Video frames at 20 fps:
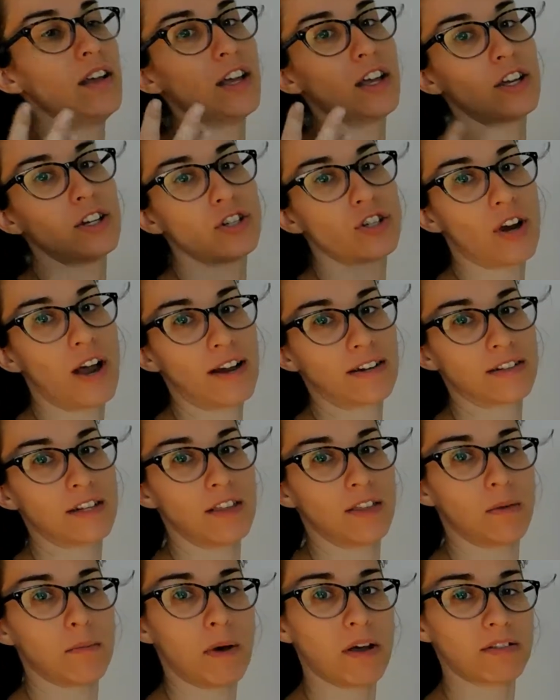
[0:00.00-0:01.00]

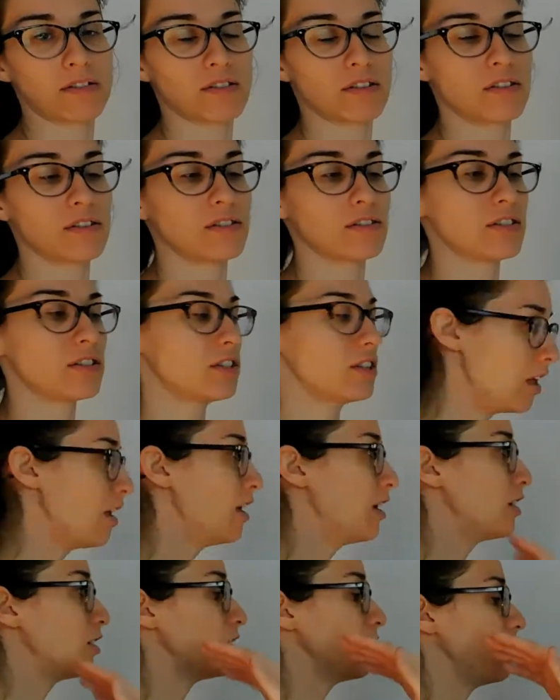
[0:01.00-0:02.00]
contracting the muscles.
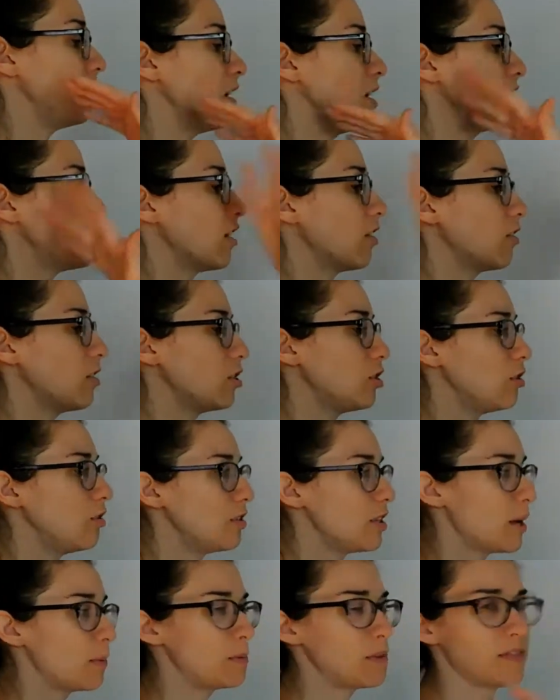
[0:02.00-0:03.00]
So these are the
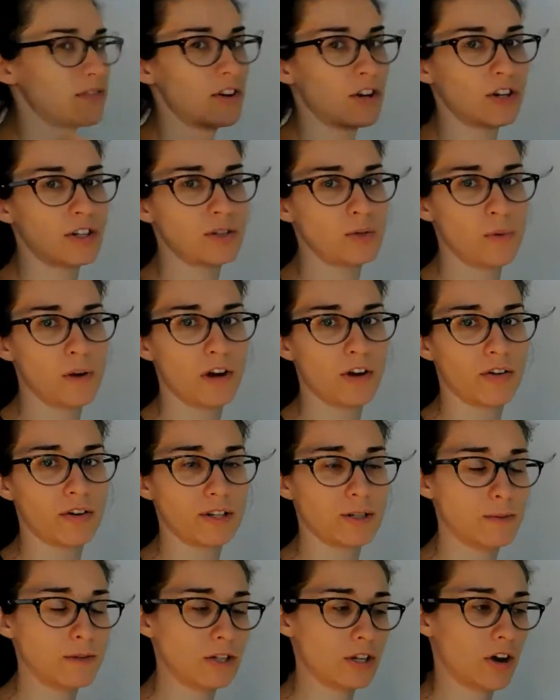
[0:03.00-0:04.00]
two types of neurons we are
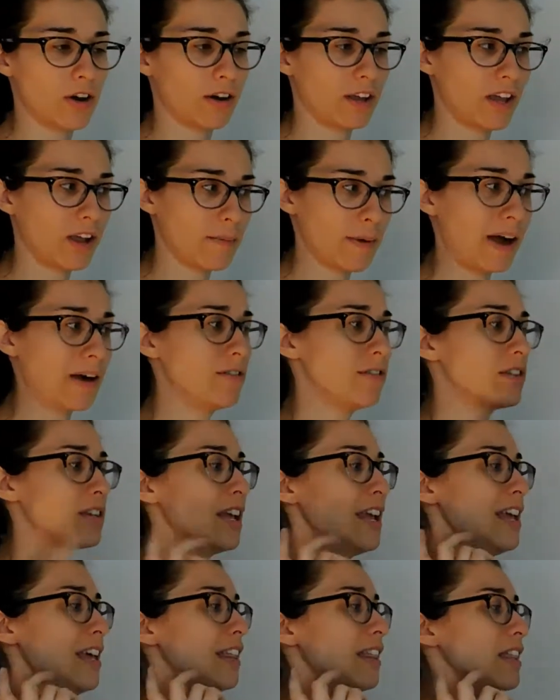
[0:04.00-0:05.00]
going to be talking about.
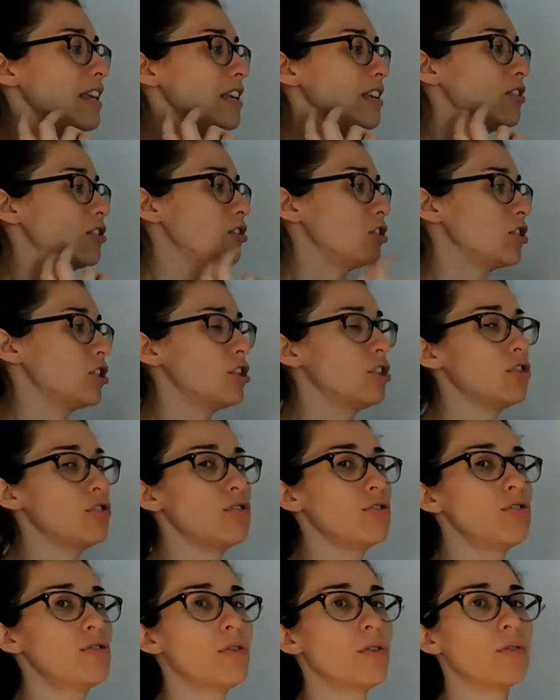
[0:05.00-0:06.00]
These
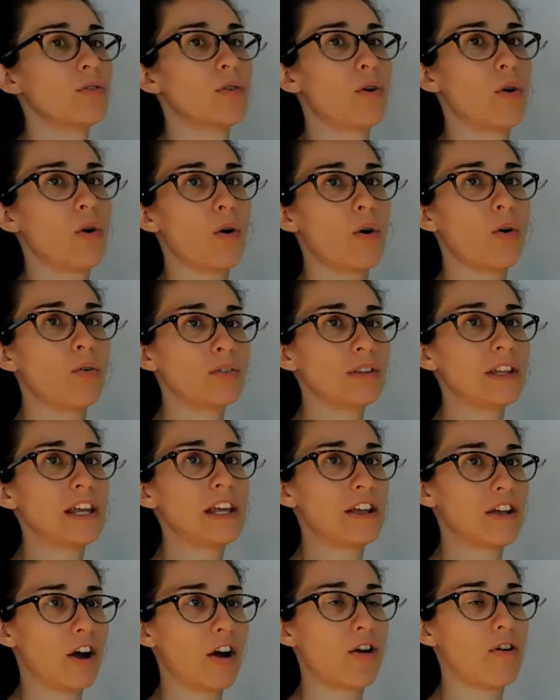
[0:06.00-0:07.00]
two
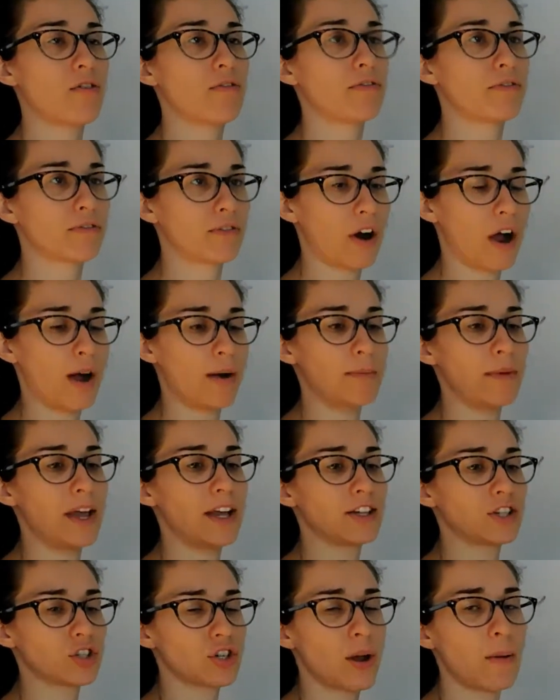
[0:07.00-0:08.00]
only go from
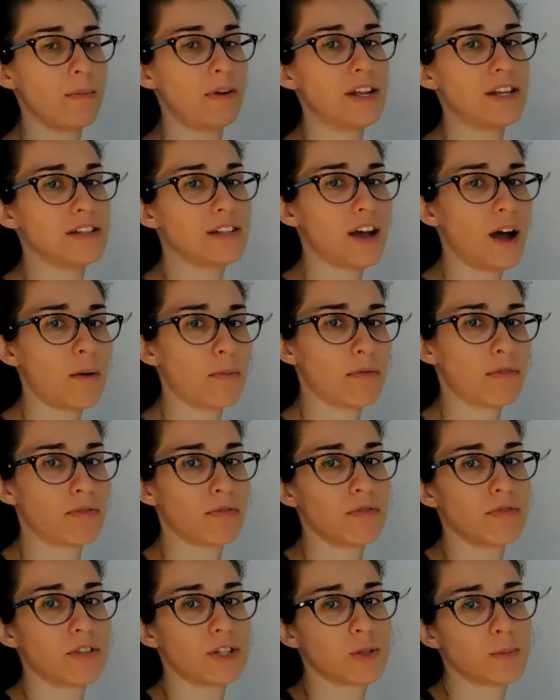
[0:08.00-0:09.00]
extremities up
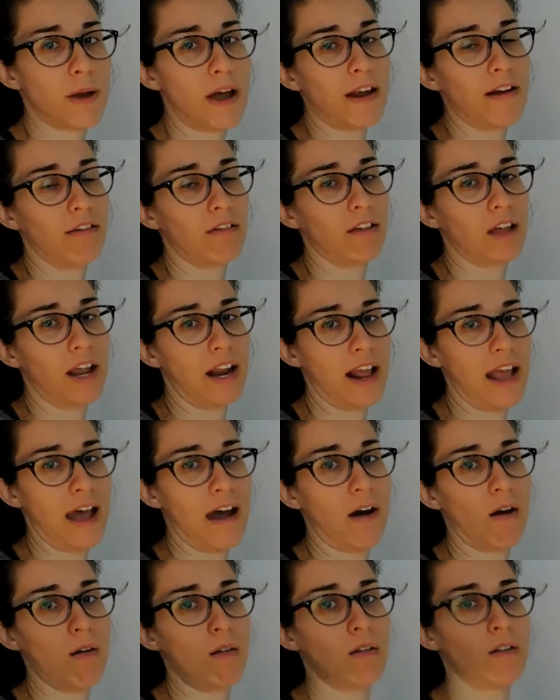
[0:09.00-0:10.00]
through the spinal
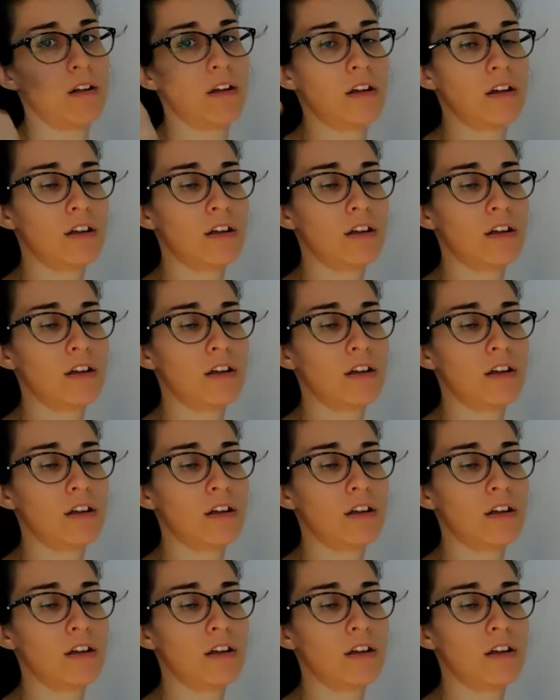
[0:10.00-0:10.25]
canal